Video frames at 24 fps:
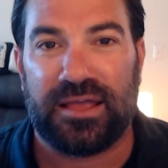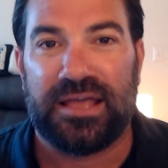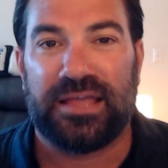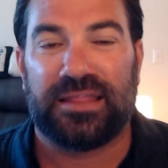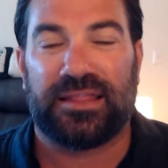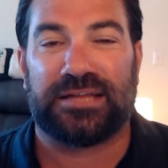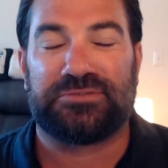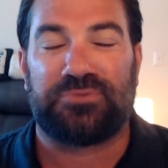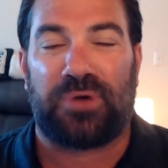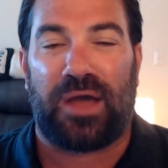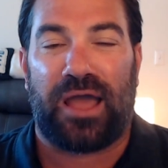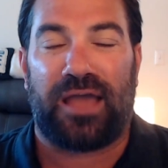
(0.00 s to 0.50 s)

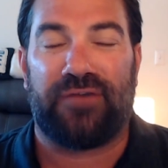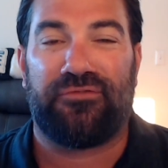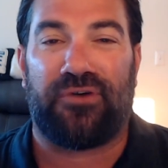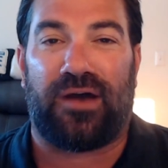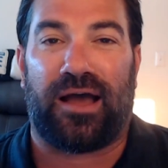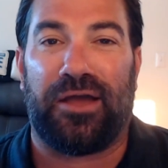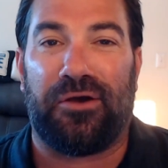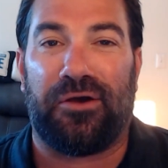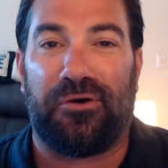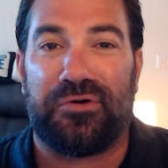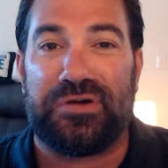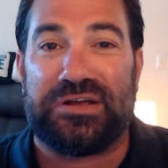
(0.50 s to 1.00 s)
That's why
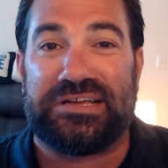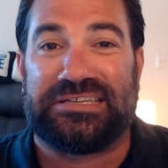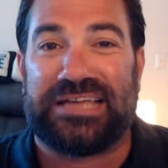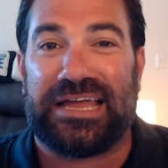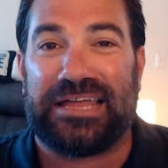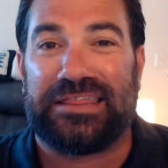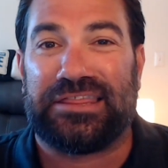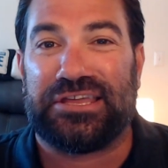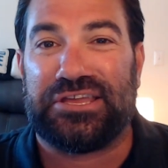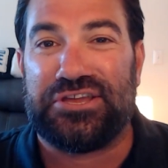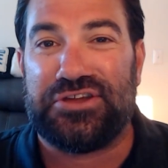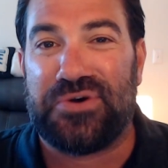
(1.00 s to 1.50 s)
I always
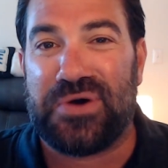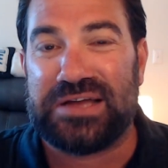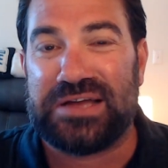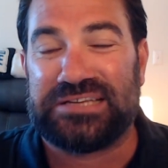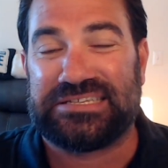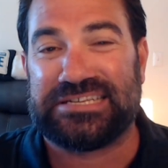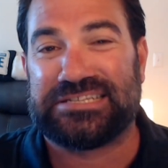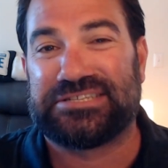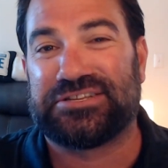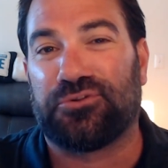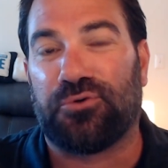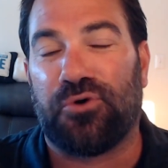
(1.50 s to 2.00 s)
said the U.S.
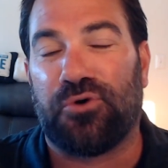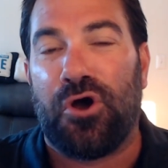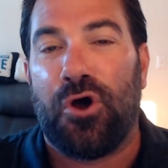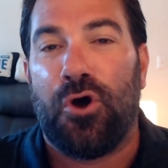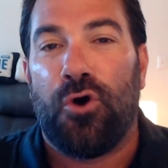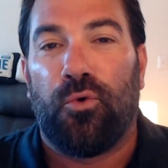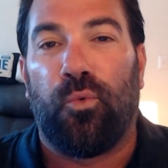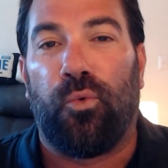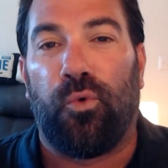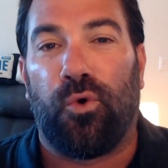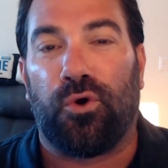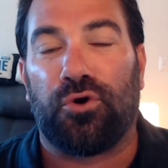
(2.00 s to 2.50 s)
is the
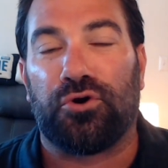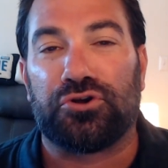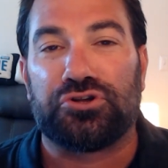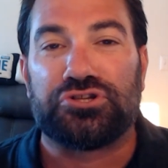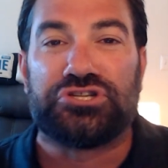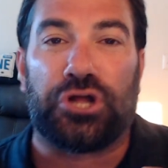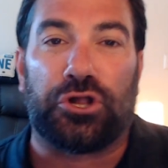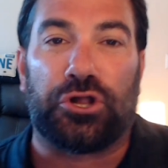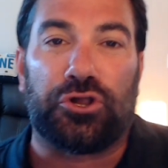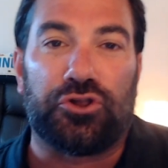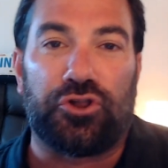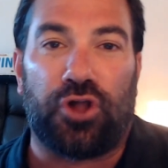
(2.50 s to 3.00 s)

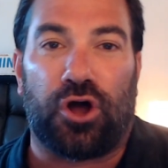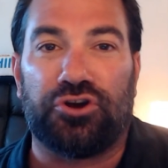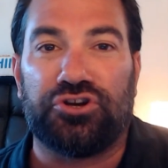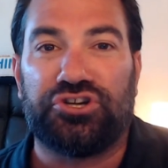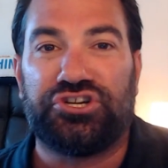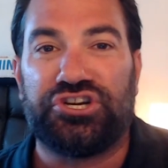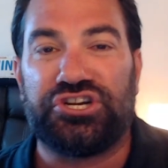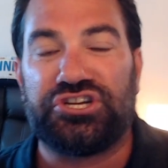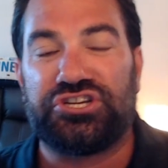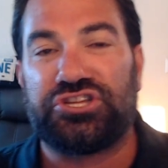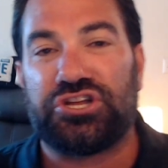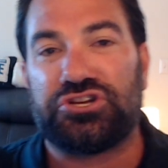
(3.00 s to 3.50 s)
world's
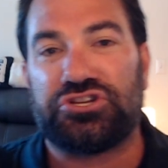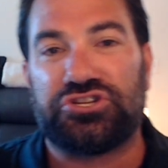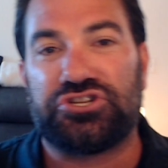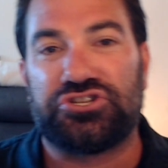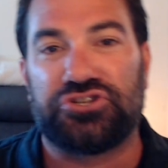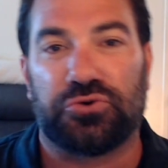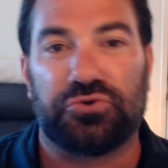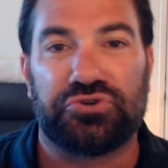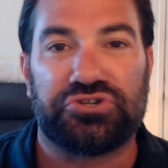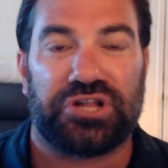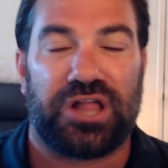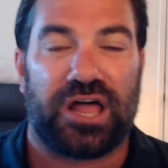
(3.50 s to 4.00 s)
largest
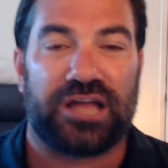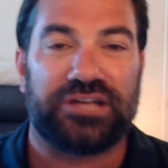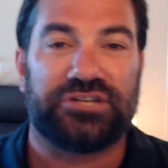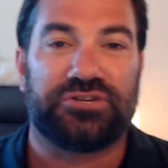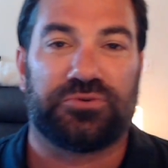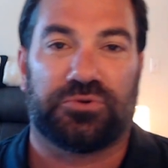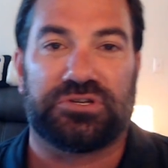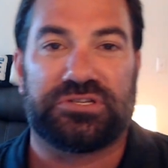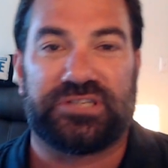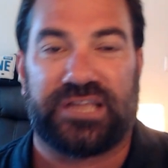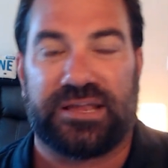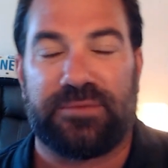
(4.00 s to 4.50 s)
socialized
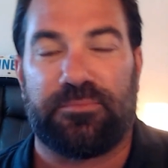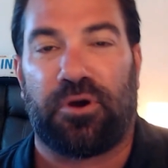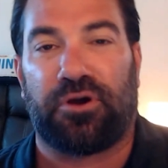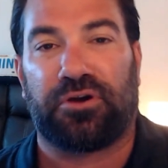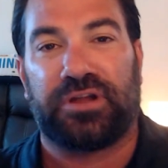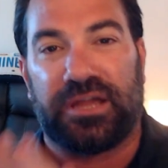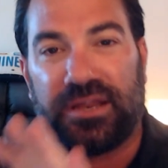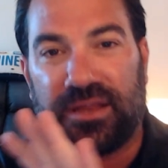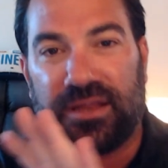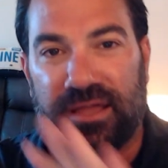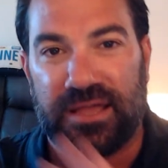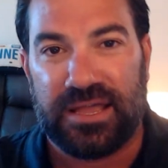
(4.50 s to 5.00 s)
real estate
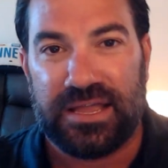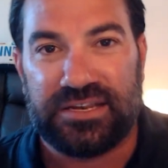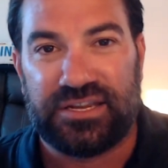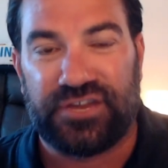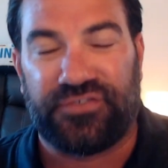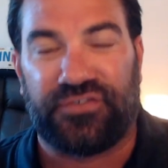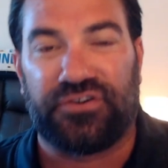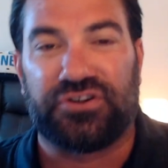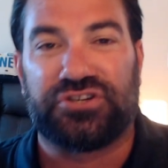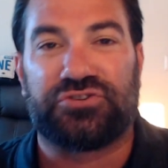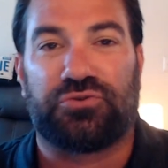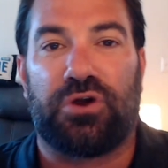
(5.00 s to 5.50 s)
market.
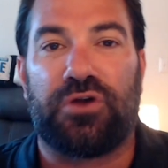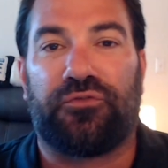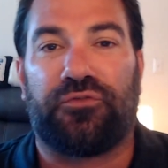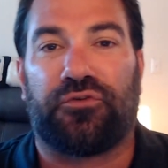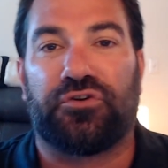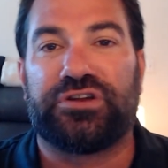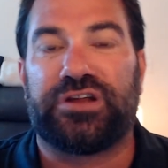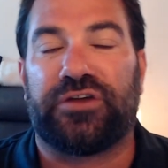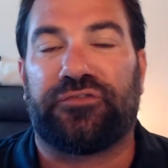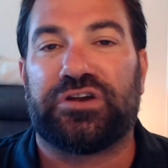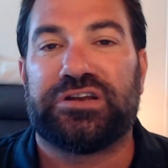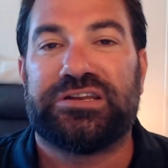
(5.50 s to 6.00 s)
Different story for a
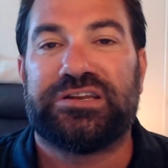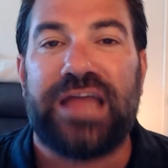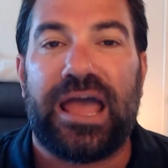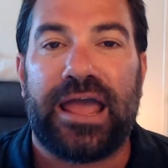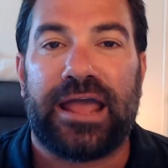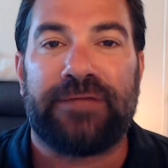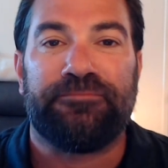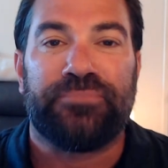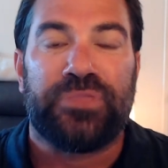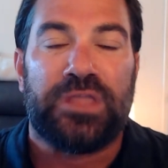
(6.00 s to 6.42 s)
different day.